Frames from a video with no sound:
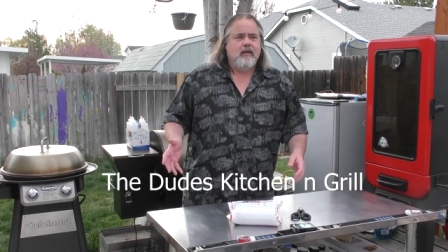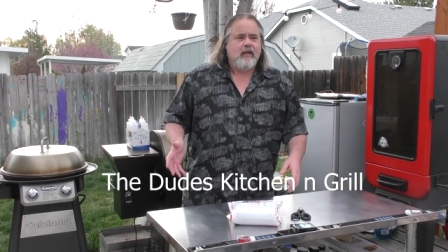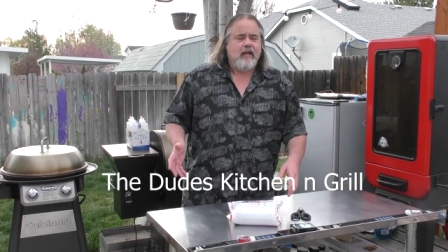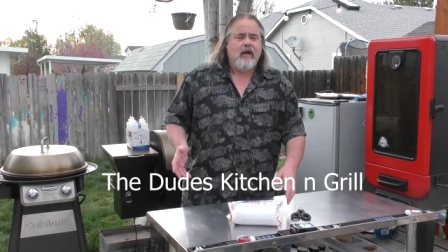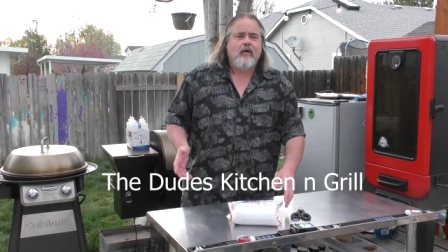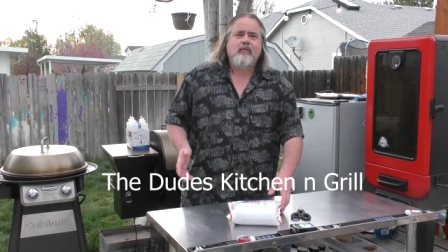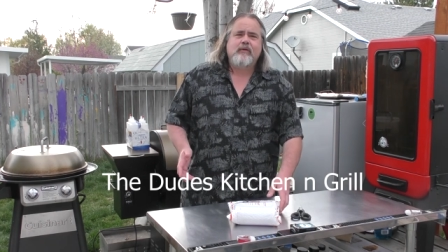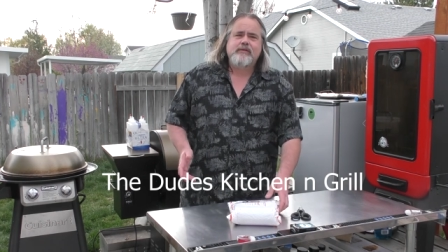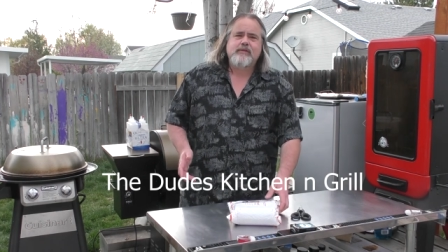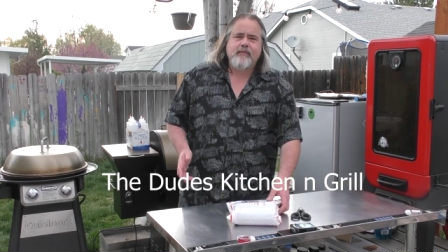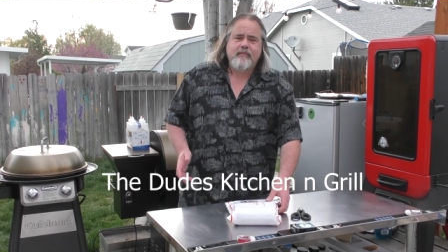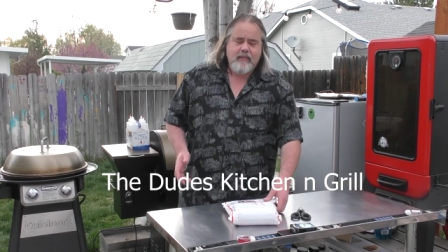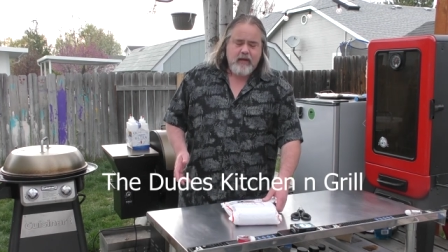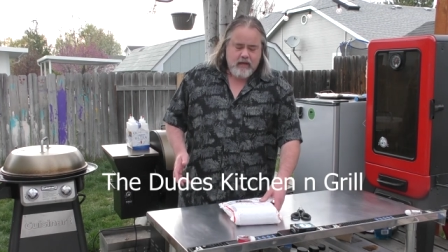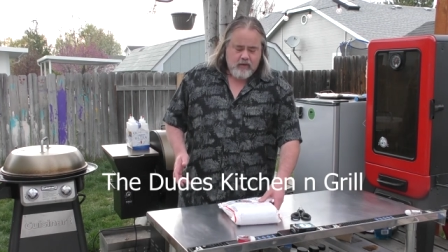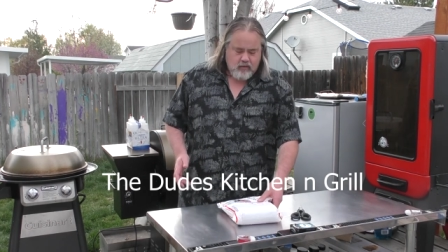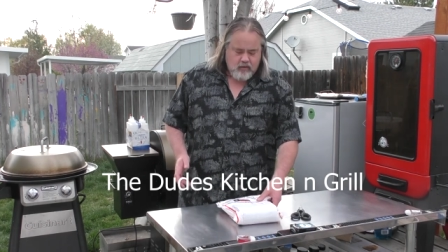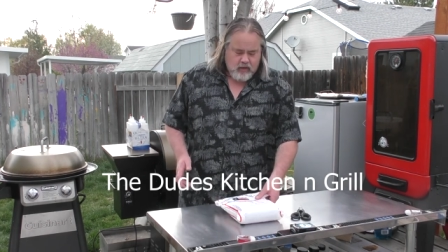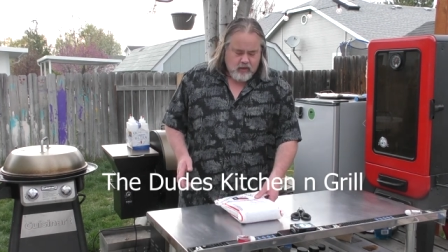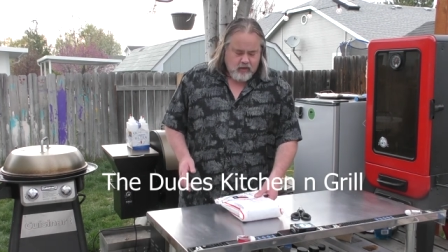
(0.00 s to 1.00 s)
Now what's a
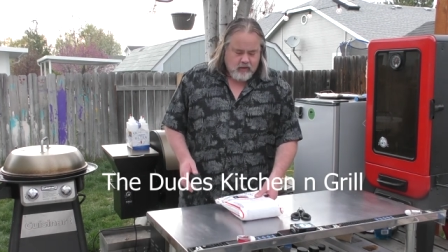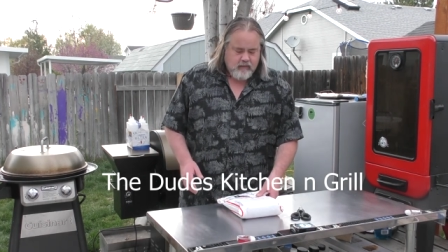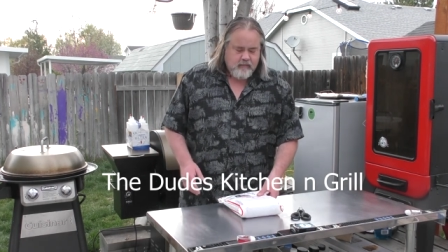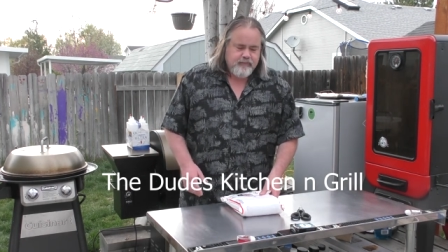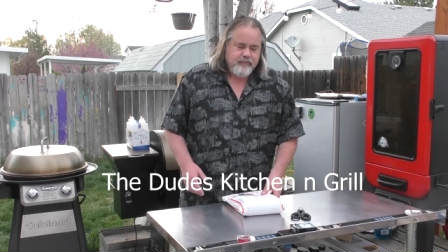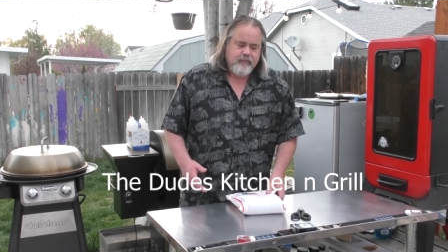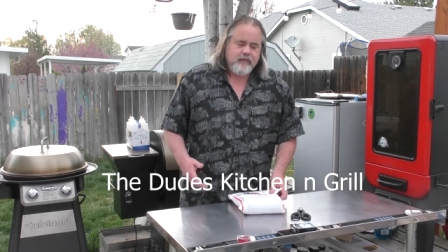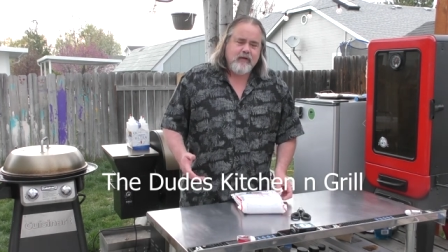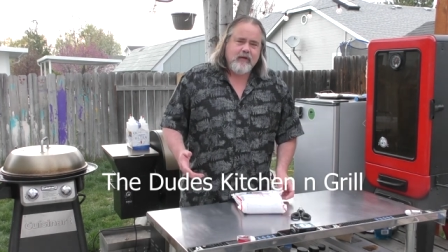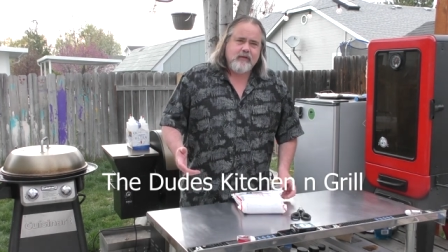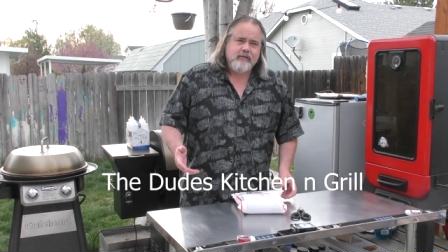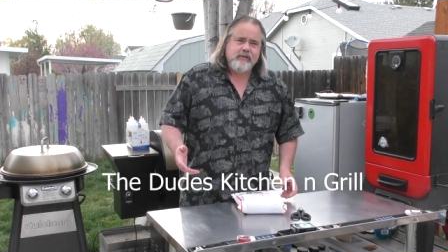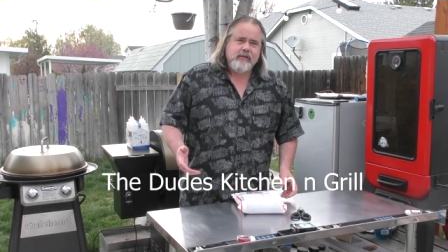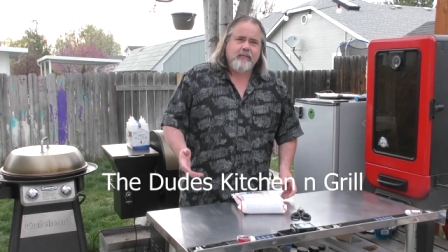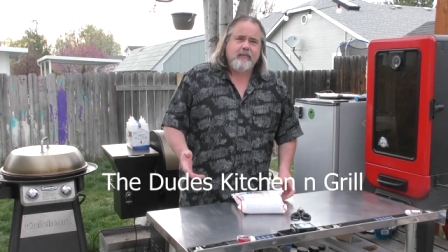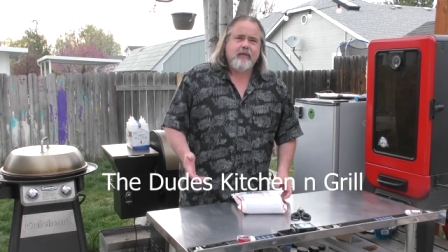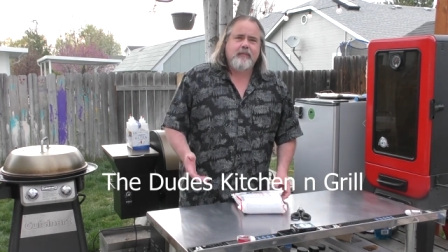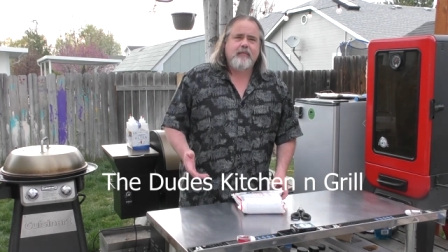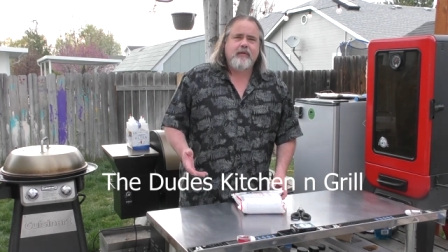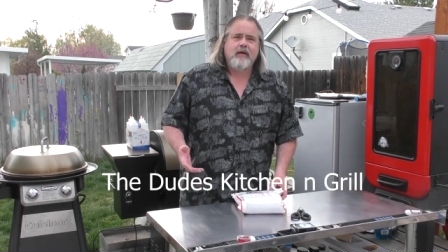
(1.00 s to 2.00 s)
mail call? Well,
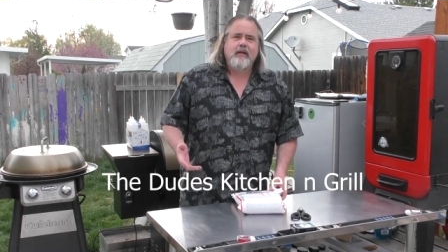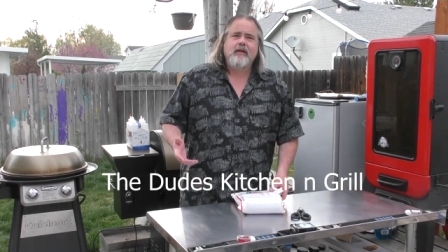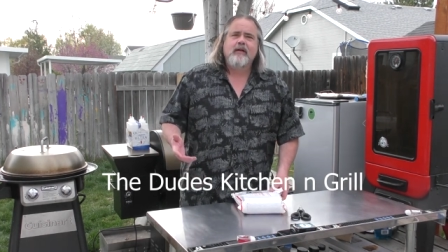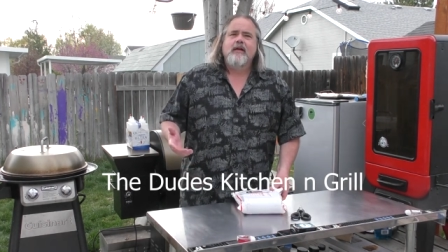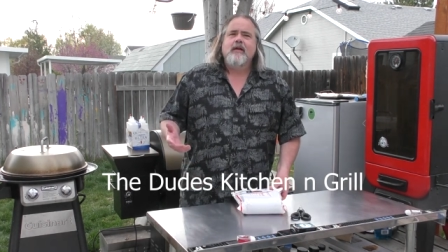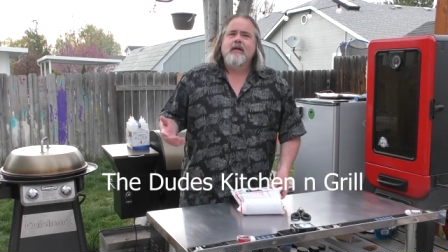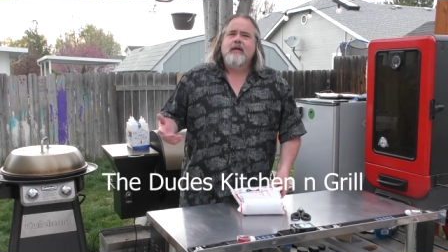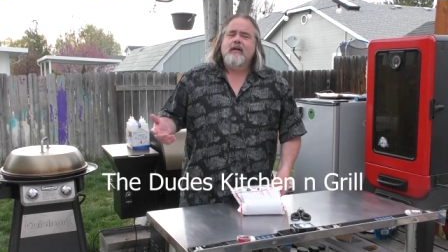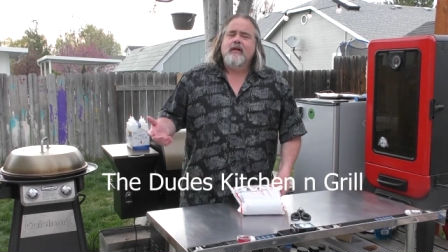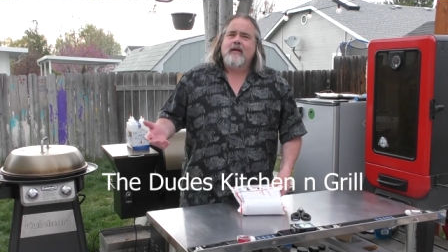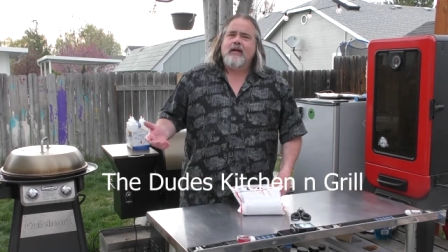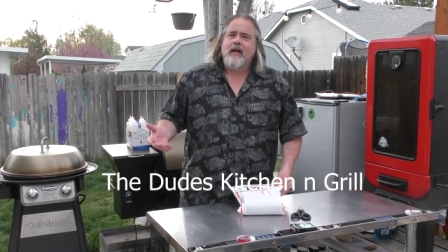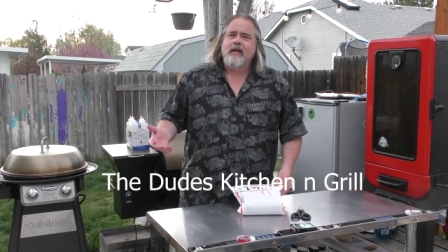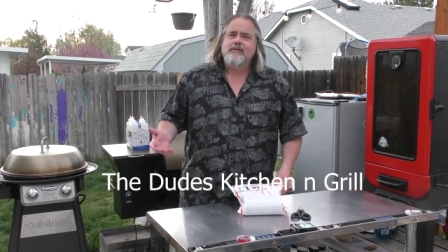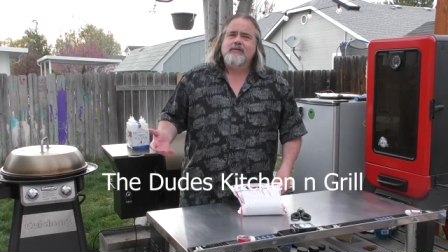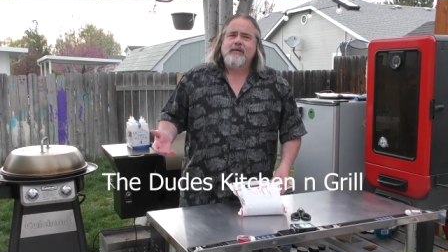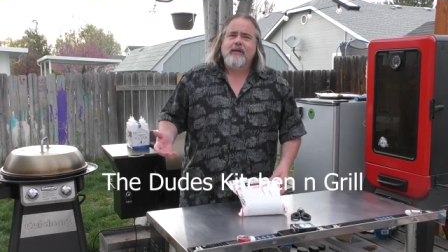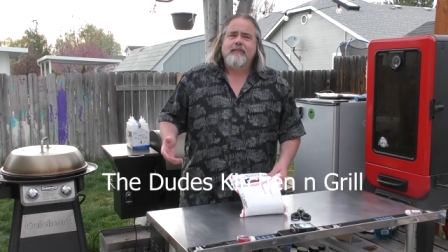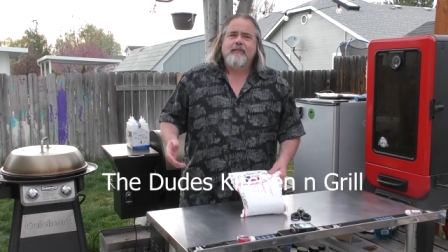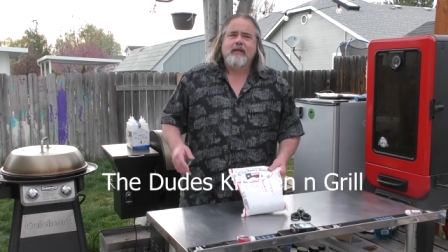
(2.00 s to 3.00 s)
simply put,
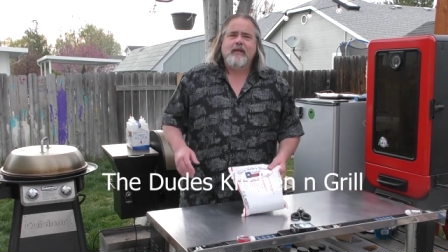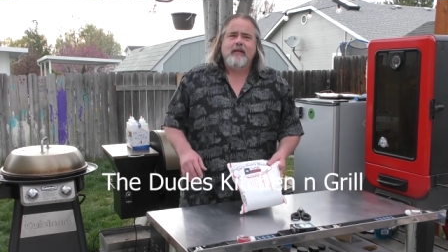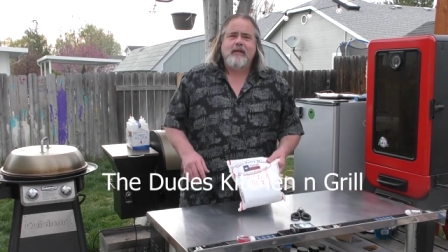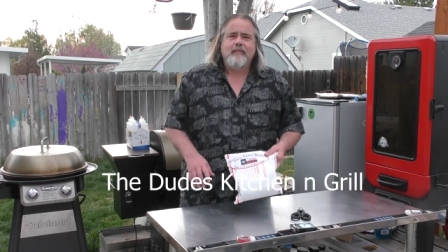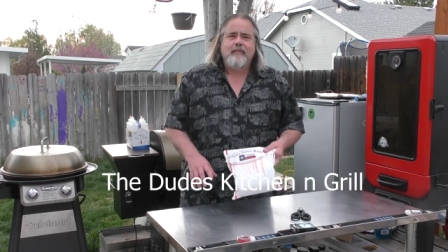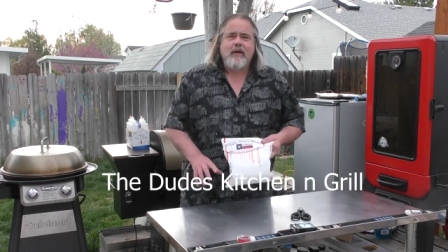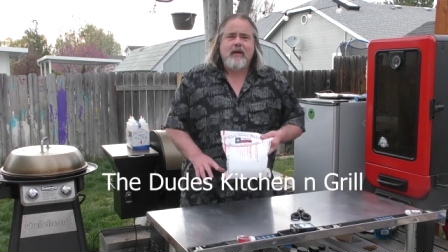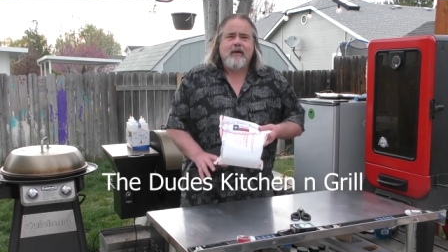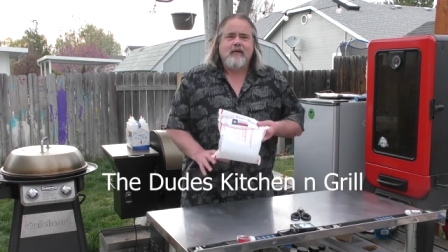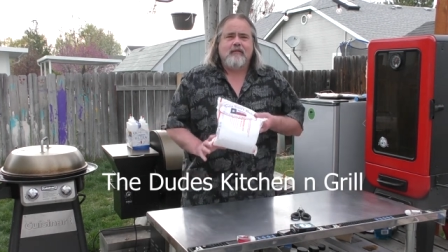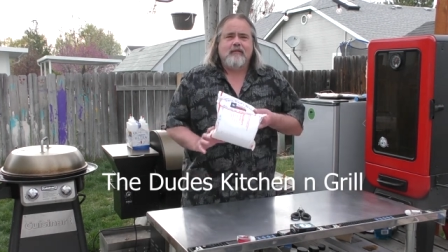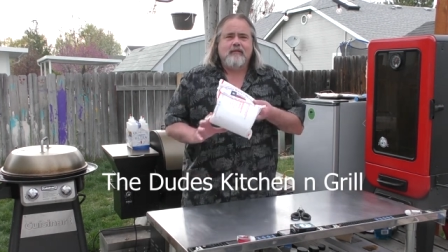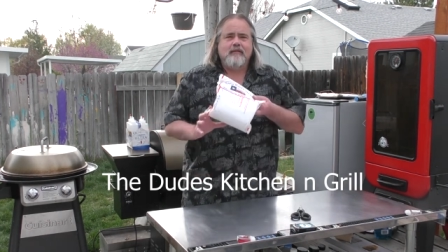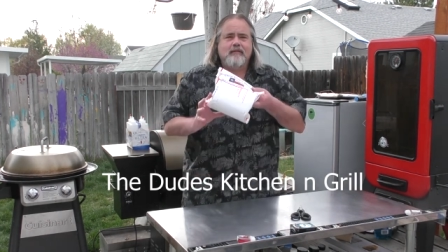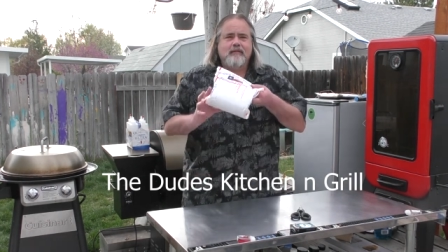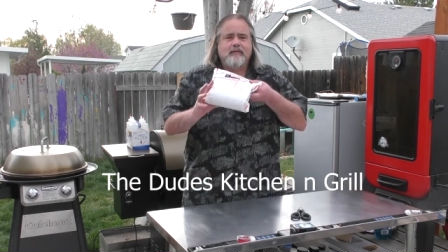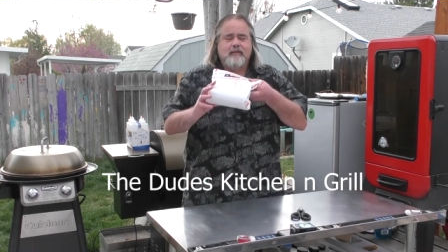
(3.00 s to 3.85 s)
got something in the mail.